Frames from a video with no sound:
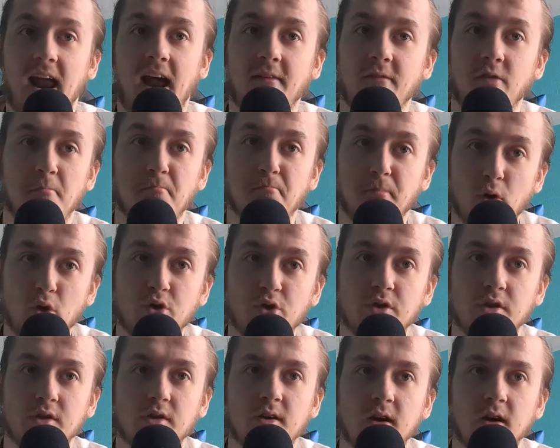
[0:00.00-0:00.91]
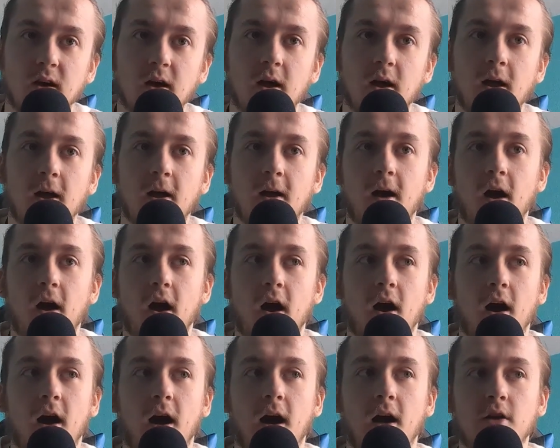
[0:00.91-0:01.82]
the budget
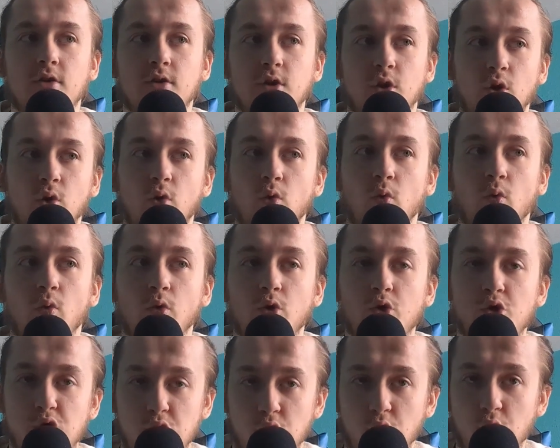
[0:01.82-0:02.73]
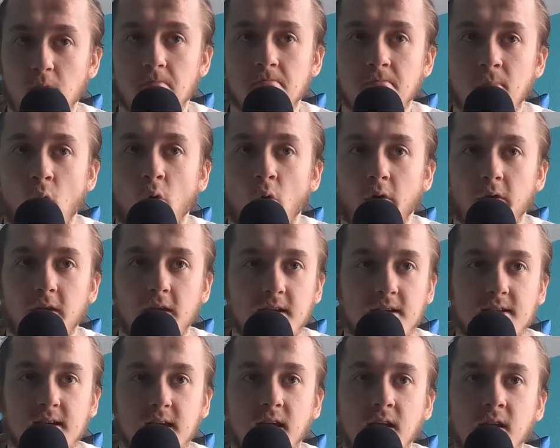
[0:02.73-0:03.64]
to shoot more of
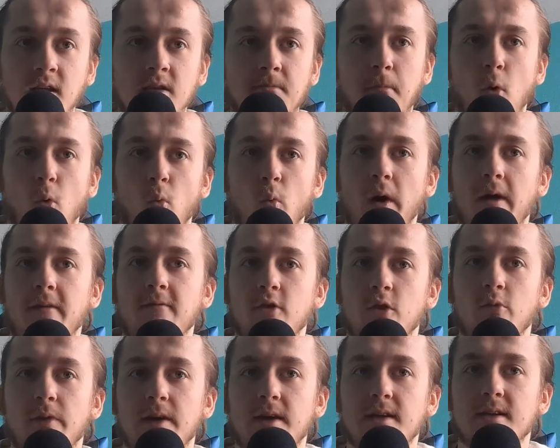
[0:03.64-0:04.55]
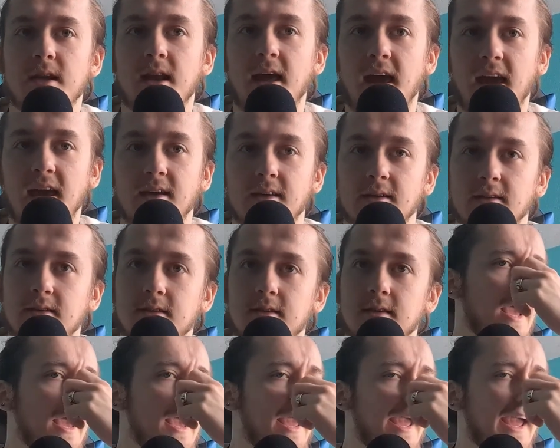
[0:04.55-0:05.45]
these scenes. But whatever the reason is,
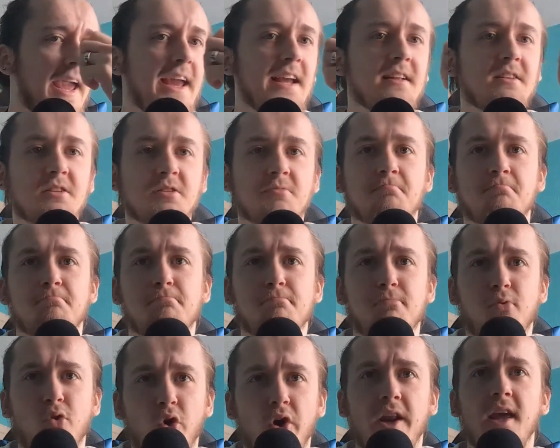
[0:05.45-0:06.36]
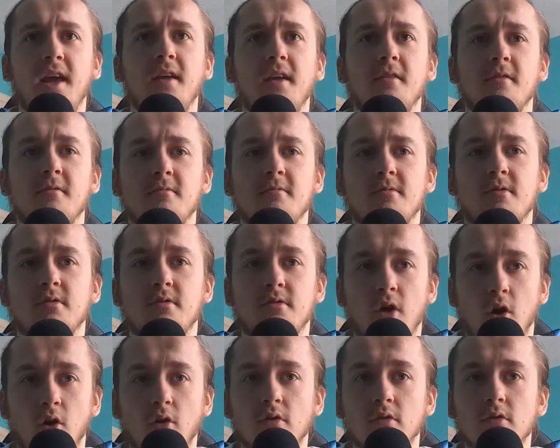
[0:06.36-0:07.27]
it's pretty
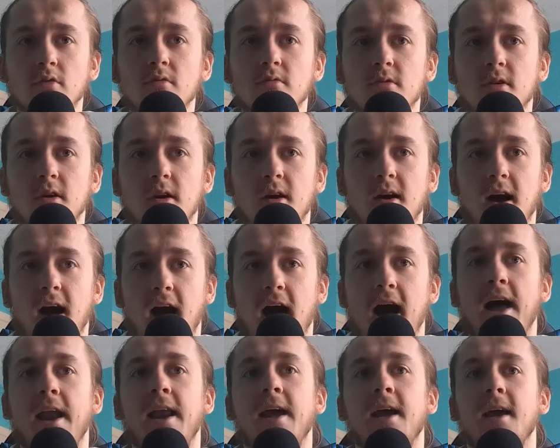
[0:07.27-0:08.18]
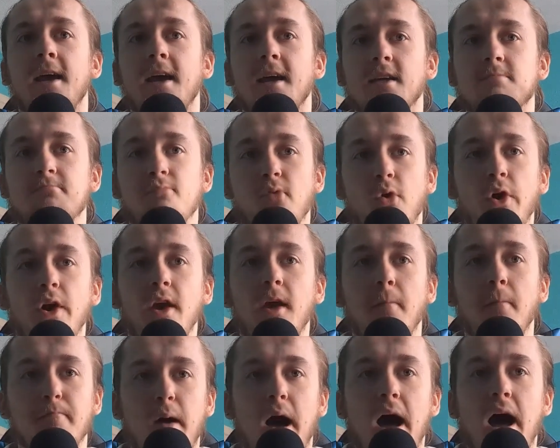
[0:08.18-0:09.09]
dull, and it is pretty
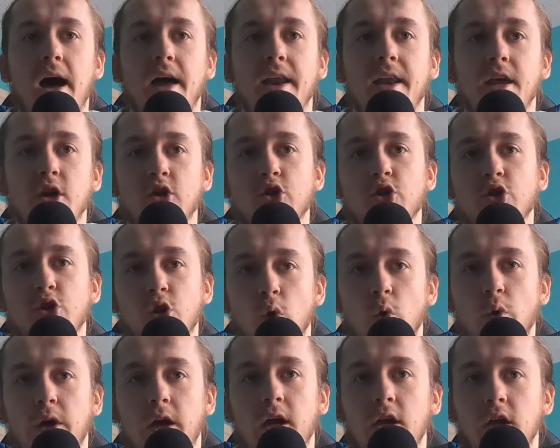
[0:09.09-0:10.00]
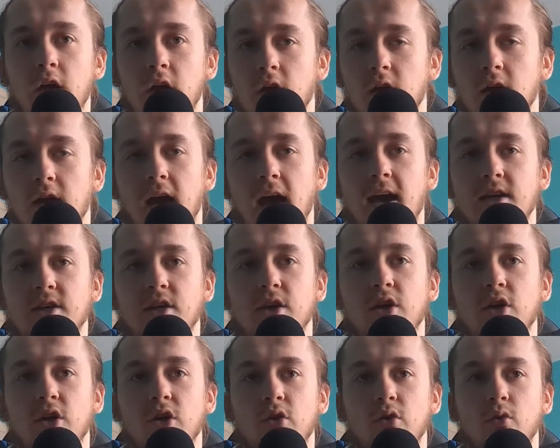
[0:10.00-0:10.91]
bad at showcasing
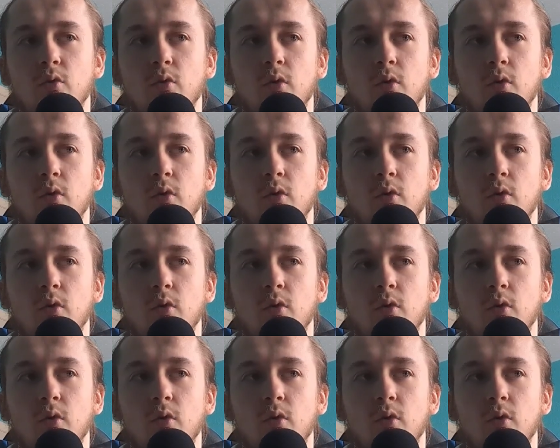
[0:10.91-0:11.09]
you